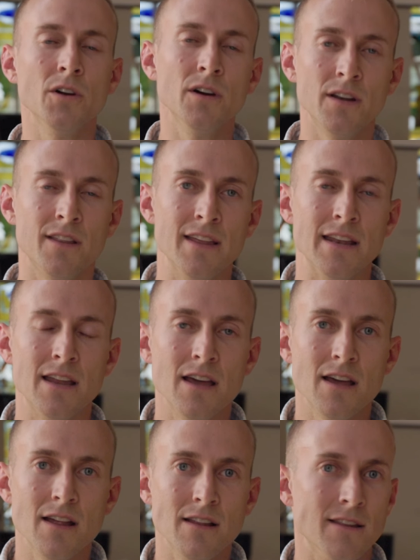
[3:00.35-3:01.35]
good, then,
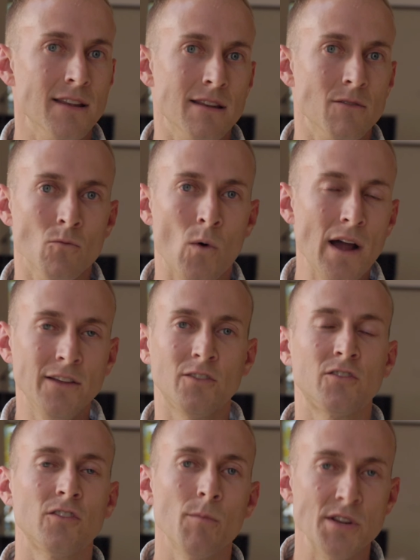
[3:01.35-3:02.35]
then why is
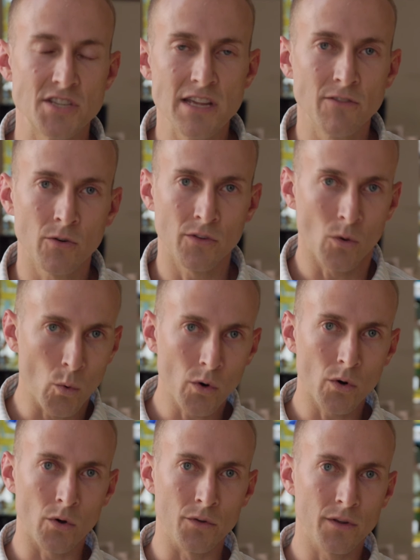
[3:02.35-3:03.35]
there so much evil in the
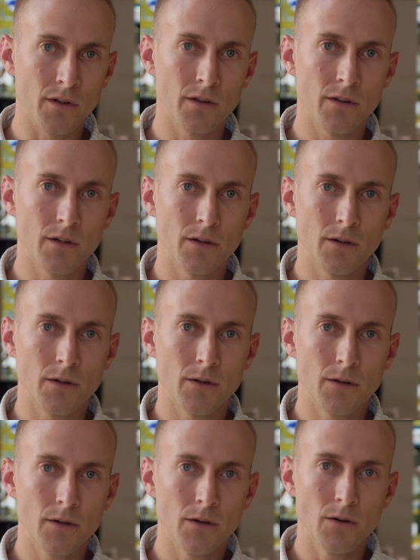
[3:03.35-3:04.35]
world?
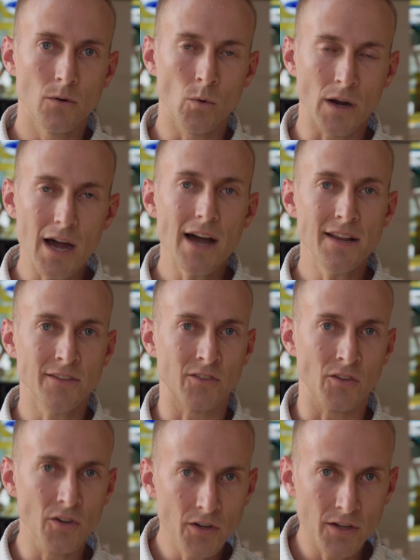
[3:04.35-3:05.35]
Well, God is
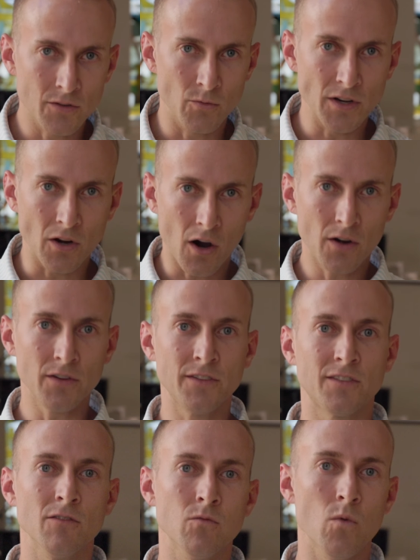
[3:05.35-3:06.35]
good
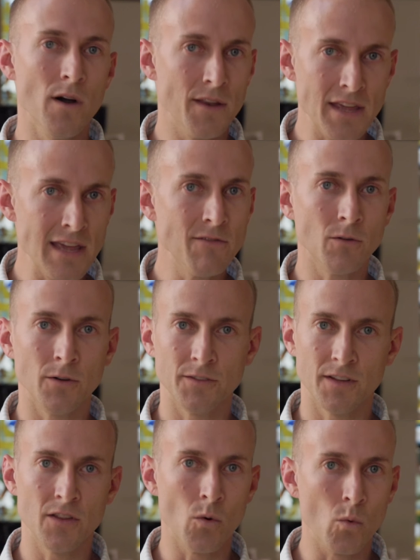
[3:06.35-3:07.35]
regardless of what evil
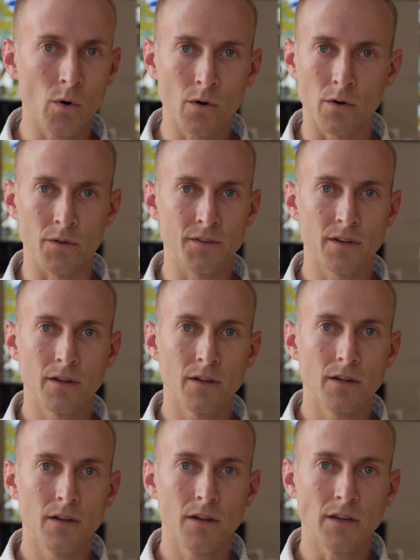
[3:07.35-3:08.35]
is in the world.
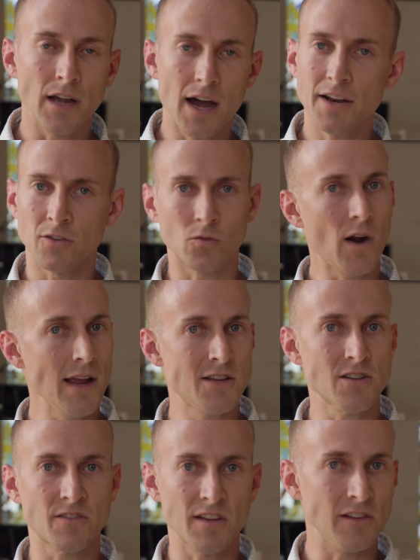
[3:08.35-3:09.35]
God is
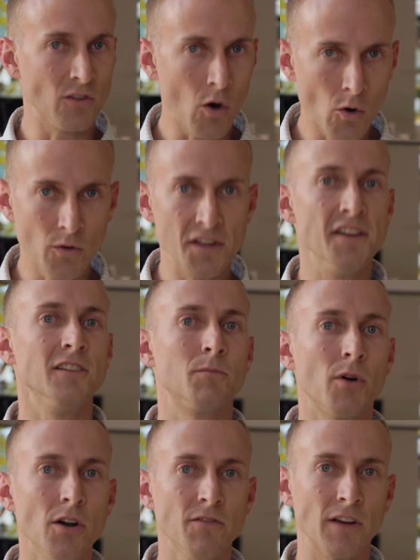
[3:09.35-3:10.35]
righteous and He's holy and He's
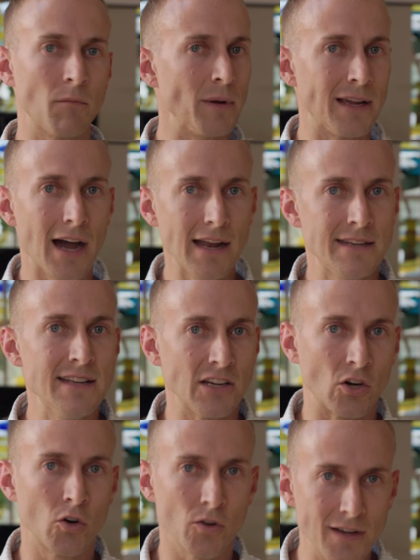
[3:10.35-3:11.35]
perfect, but God
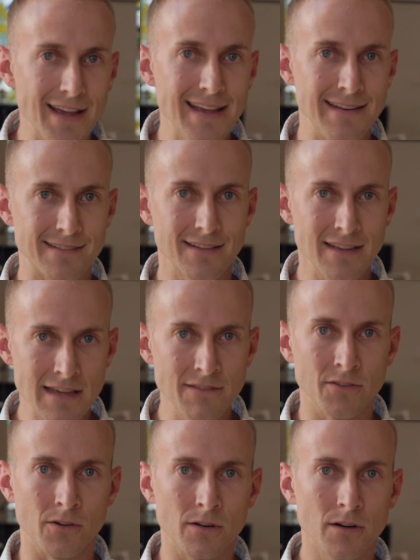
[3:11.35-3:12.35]
didn't create
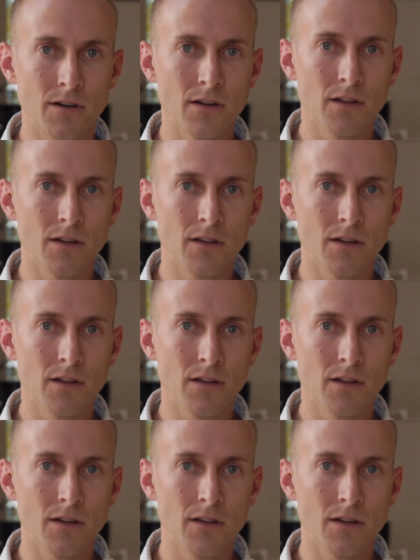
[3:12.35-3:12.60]
evil.